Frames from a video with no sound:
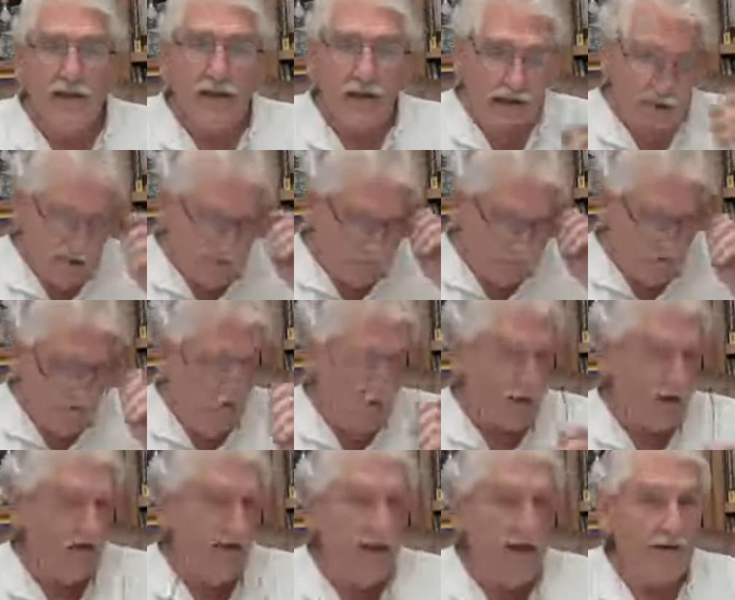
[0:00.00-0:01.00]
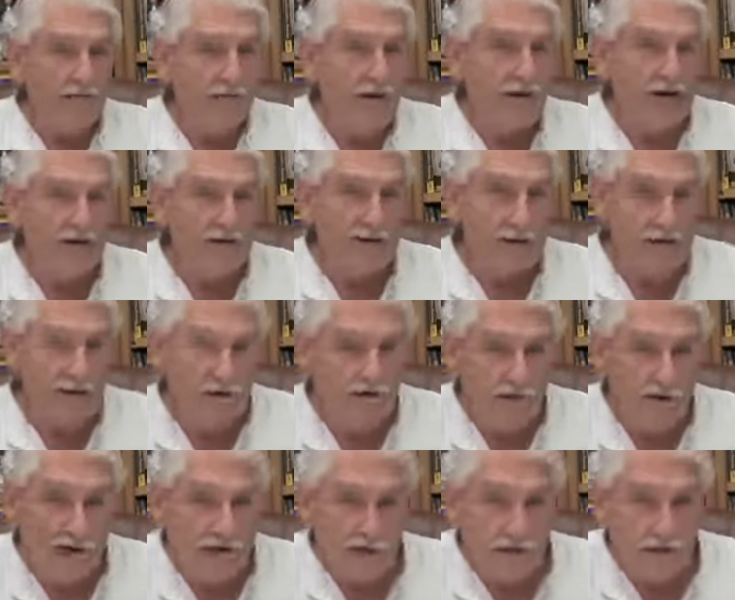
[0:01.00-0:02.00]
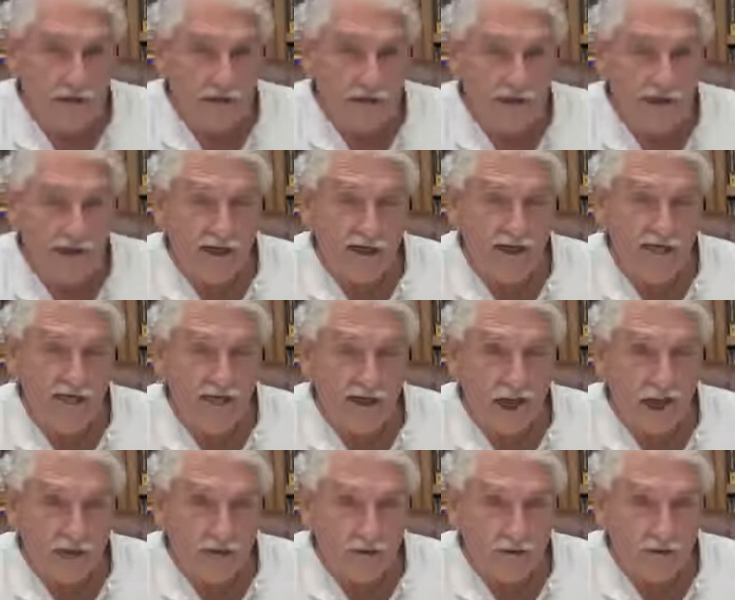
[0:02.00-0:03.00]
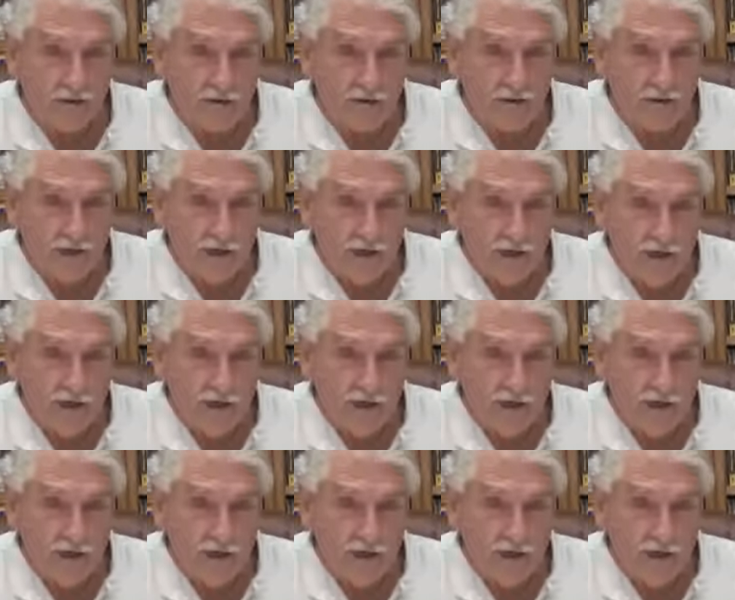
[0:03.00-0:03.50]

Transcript: And if you're an MS, you don't let anything stop you.